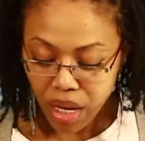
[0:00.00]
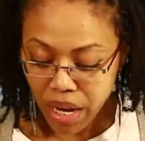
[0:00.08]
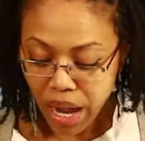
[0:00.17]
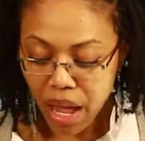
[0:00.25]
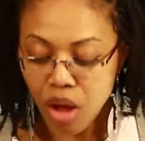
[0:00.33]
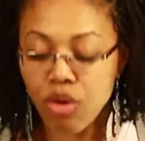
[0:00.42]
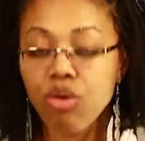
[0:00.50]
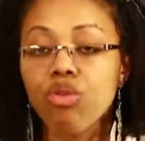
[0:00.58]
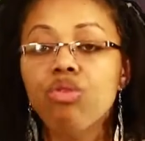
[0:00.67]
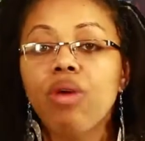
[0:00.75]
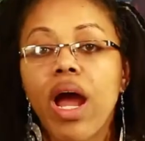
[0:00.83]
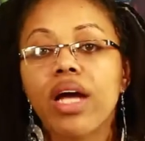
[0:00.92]
now,
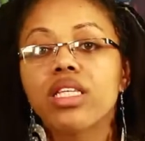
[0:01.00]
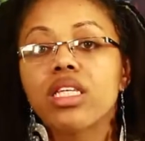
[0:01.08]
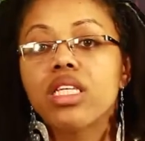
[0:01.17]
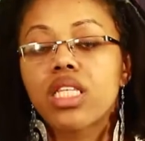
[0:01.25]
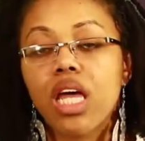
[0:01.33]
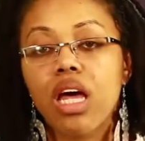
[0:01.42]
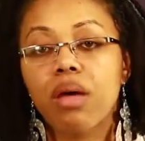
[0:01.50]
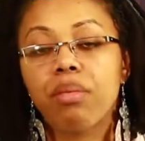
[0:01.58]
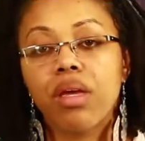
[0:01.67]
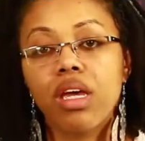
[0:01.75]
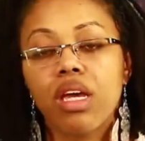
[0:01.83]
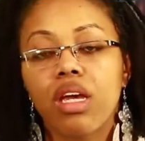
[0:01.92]
who rises up
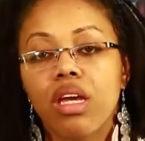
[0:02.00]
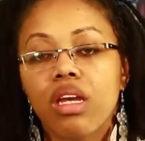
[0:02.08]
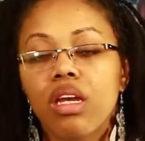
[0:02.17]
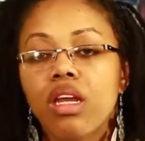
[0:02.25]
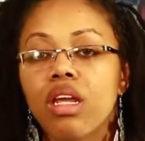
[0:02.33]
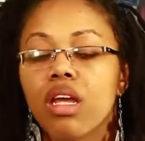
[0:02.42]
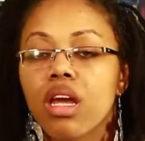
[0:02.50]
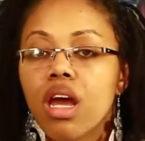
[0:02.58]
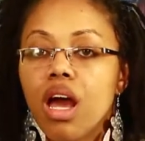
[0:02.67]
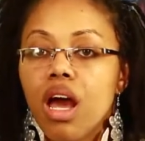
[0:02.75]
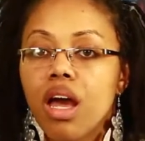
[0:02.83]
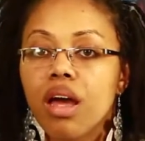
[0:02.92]
in
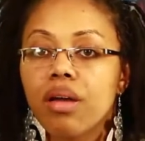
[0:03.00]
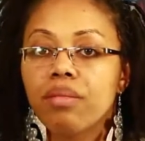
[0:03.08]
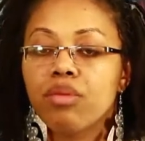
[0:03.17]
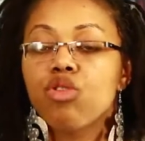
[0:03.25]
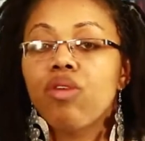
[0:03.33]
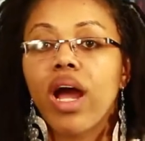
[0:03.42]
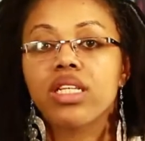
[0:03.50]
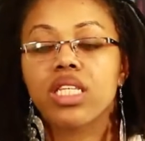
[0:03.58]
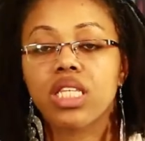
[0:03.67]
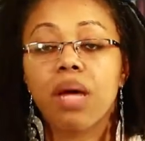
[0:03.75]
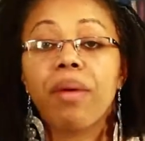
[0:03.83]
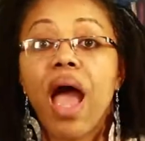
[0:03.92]
um, who rises
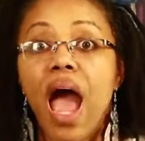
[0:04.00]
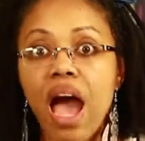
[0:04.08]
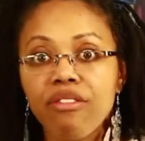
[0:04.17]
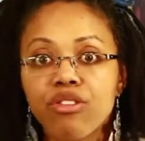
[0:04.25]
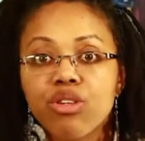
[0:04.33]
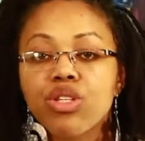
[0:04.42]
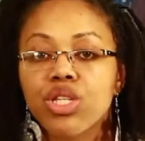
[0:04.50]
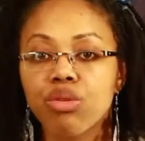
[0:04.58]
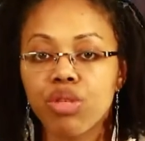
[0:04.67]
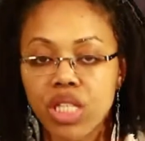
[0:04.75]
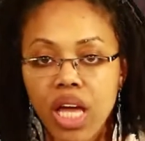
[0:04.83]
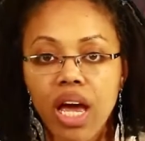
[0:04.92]
up after
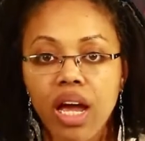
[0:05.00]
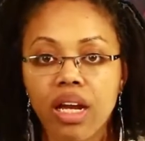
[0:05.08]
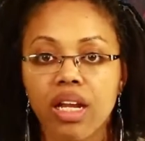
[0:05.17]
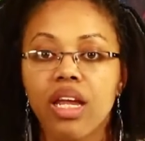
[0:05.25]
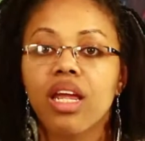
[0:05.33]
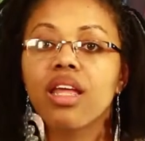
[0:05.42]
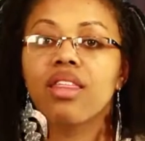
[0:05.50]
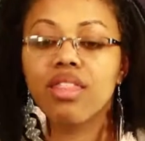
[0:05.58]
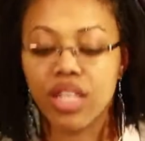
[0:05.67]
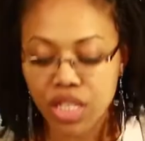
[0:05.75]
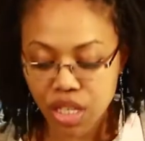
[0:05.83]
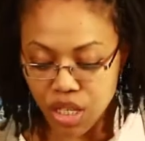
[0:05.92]
Toussaint?
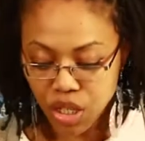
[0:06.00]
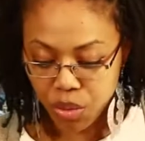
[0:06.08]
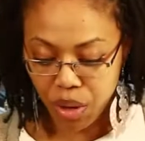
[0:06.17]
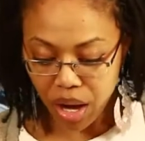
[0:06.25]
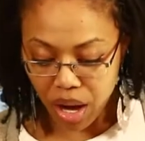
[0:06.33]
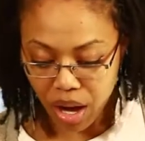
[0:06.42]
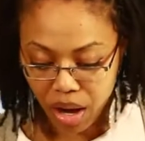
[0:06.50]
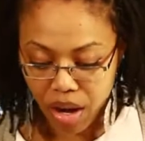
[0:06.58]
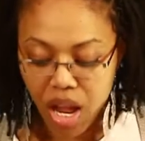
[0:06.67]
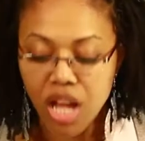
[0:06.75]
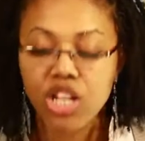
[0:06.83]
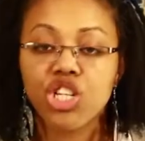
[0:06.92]
This is where
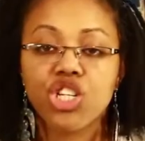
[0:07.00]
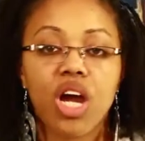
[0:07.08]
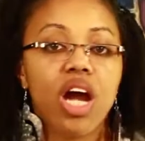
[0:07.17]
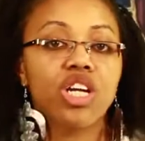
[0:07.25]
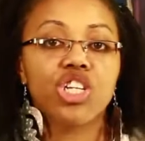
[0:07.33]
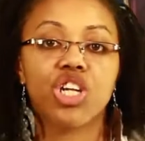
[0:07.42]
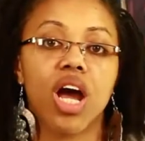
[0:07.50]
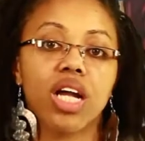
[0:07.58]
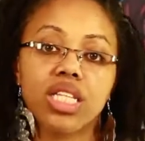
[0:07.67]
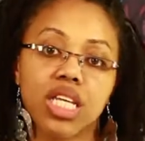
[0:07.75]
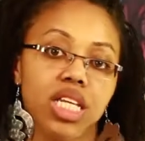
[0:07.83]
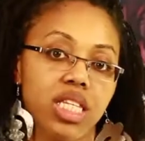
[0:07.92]

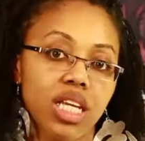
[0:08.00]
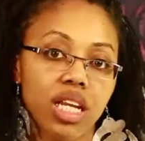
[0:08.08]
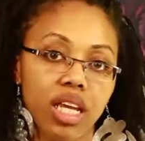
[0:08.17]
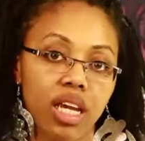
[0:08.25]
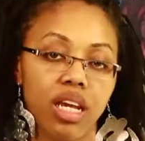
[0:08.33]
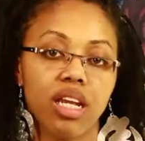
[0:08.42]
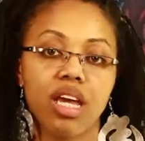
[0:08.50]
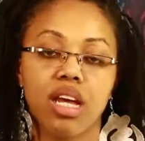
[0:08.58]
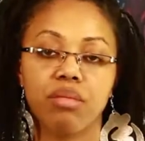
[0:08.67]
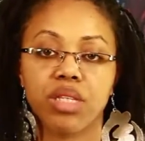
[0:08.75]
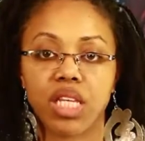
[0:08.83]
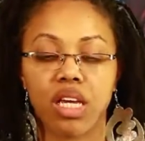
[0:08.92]
Jean-Jacques Dessalines
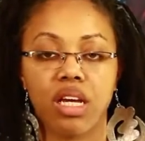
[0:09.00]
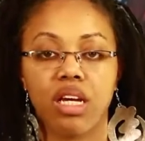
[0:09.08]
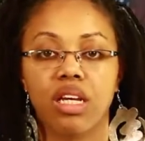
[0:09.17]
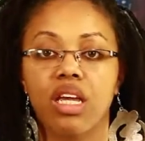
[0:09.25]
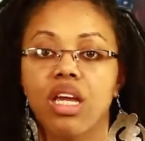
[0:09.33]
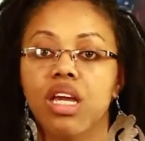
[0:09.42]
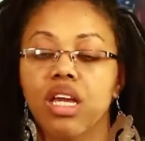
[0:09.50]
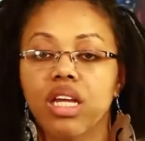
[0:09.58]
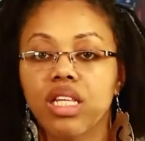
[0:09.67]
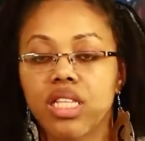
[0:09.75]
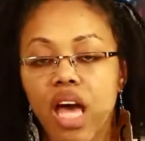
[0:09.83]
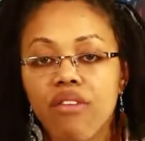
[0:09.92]
comes in.
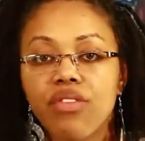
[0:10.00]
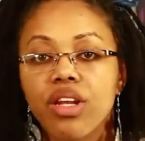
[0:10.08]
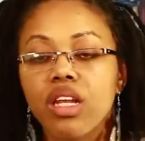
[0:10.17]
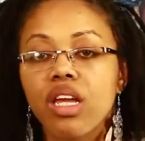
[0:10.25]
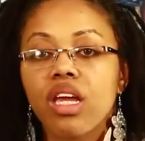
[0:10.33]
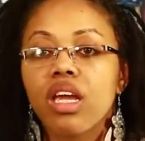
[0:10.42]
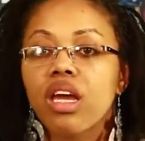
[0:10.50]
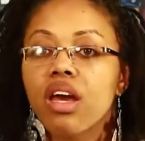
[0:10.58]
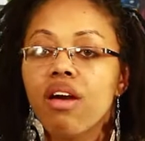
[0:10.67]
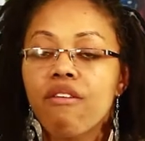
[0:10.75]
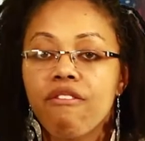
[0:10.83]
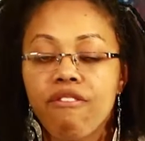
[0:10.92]
He definitely
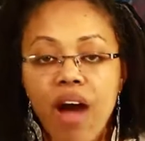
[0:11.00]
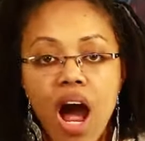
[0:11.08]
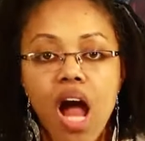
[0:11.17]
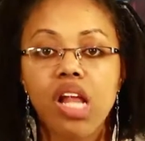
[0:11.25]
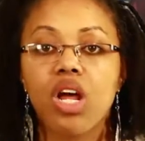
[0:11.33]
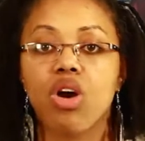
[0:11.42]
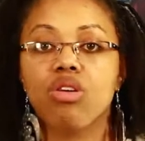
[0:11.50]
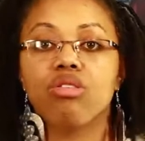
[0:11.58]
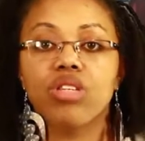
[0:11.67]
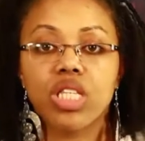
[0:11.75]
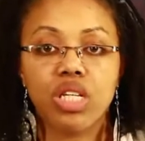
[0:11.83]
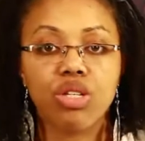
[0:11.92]

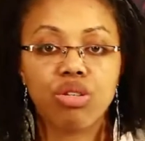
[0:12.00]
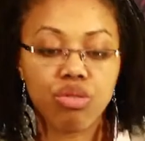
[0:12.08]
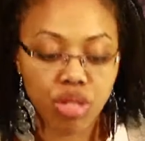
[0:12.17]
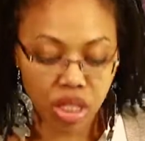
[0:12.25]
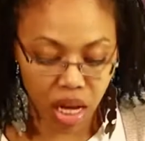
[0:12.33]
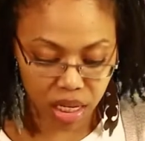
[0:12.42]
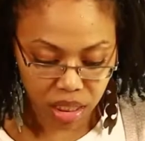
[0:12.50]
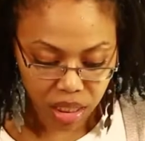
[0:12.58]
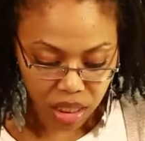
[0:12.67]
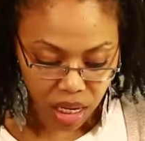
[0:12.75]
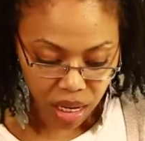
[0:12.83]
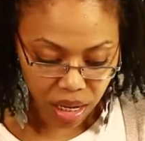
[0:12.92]
follows in Toussaint's
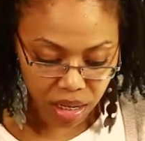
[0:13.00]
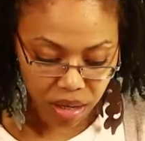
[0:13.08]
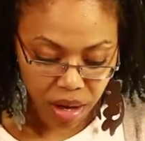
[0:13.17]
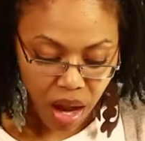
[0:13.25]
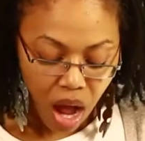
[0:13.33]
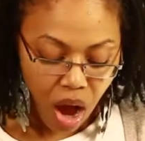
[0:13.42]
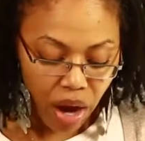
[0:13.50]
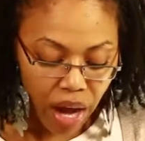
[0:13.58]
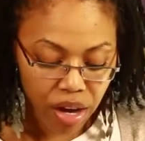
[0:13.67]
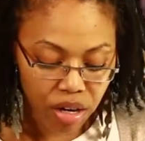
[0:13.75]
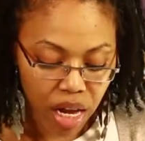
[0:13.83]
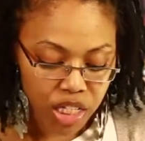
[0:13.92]
stead. Okay,
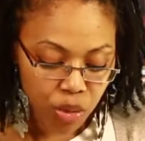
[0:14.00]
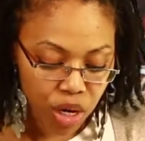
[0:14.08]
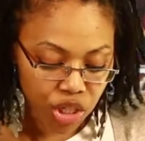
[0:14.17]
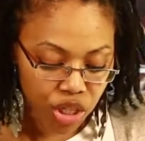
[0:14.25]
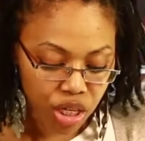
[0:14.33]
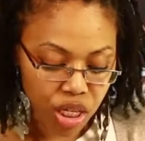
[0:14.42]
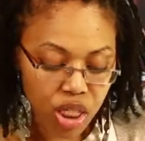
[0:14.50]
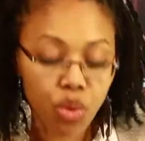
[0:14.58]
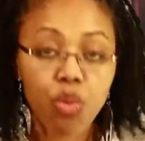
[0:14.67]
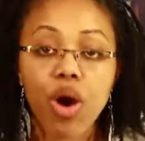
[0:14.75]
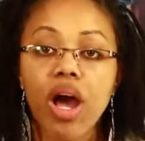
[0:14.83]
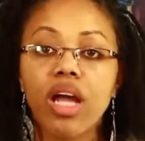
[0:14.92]
your next question is,
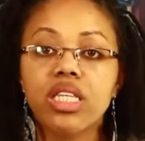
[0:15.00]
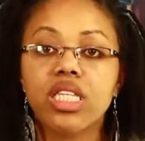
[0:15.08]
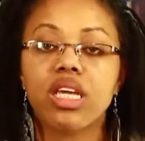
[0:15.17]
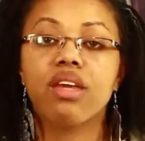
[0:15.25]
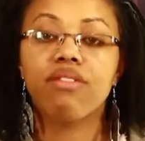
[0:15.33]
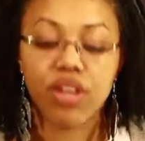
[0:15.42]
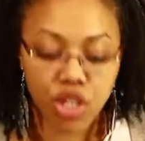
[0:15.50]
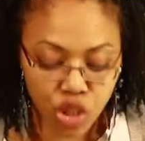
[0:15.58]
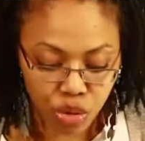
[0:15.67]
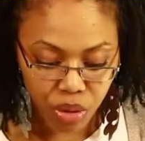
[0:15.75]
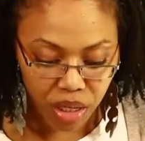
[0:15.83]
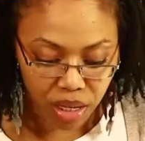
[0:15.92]
what
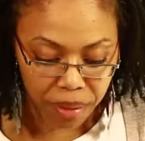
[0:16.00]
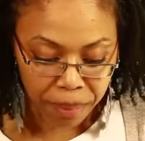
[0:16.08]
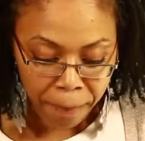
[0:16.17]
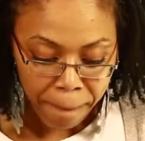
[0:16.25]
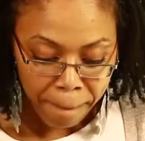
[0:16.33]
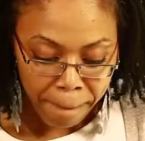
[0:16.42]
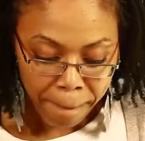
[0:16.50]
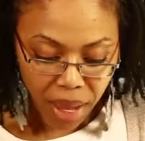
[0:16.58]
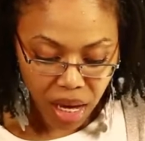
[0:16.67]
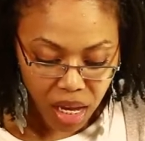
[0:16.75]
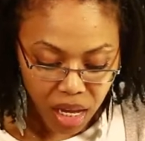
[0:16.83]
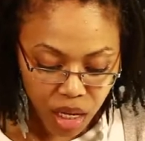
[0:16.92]
eventually
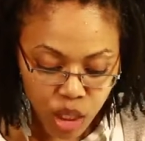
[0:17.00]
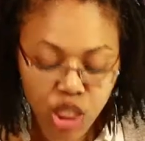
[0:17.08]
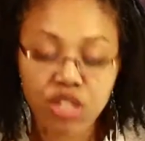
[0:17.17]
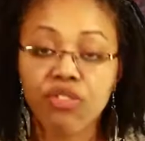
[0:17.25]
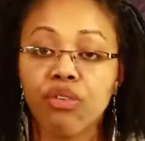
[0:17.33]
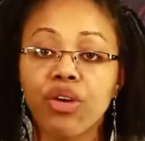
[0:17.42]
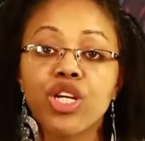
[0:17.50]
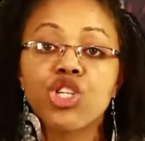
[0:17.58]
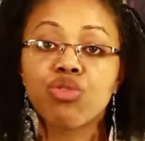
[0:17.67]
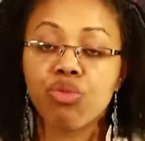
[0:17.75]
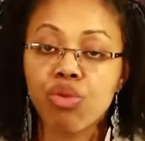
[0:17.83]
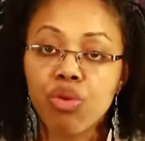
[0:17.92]
ends French
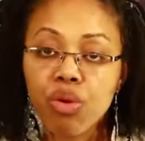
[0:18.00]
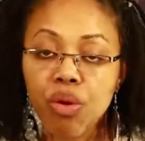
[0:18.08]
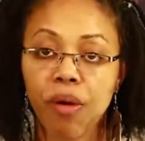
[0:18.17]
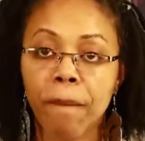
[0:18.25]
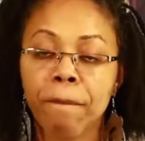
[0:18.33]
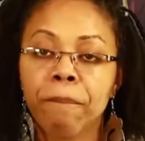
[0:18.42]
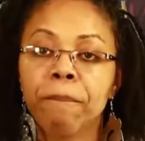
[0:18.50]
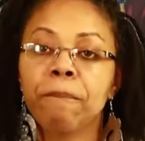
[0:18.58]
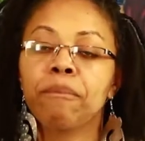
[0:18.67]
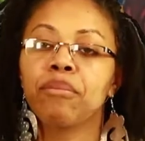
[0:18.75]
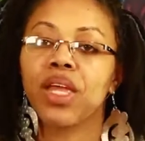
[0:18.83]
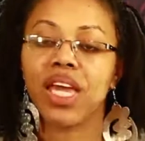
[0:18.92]
rule
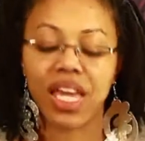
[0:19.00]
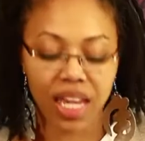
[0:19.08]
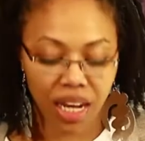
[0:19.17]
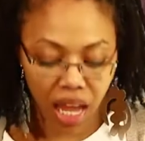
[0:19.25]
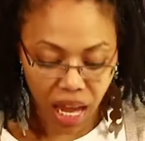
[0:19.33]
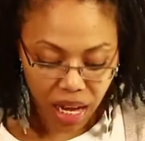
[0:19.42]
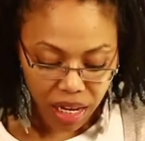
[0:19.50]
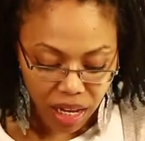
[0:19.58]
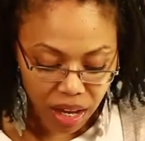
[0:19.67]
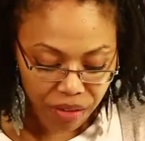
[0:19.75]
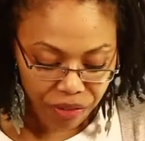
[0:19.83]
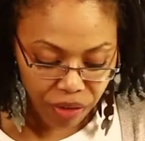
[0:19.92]
in
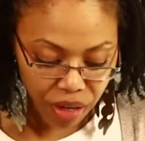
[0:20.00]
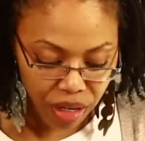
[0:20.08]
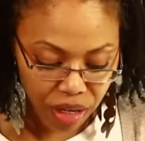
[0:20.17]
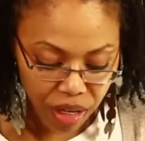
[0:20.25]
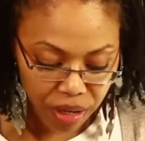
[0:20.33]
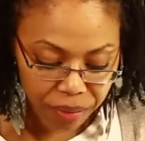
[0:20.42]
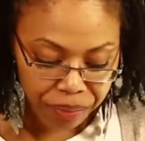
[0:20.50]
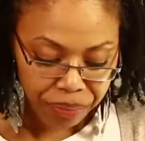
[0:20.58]
Haiti for good?